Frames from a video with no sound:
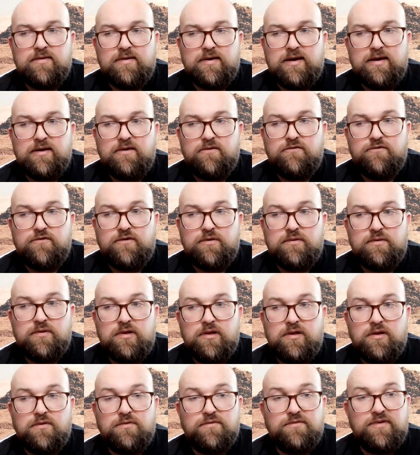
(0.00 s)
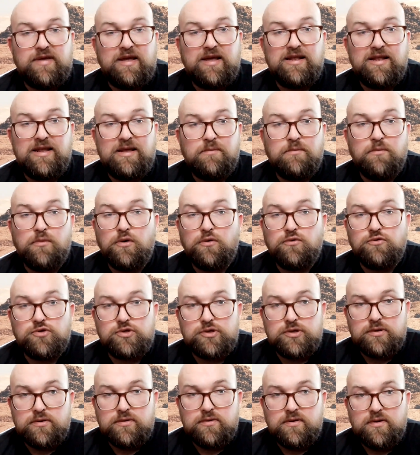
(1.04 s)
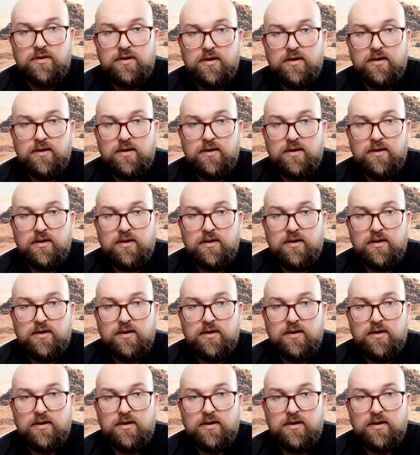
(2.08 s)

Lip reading: I found it on Daily Motion.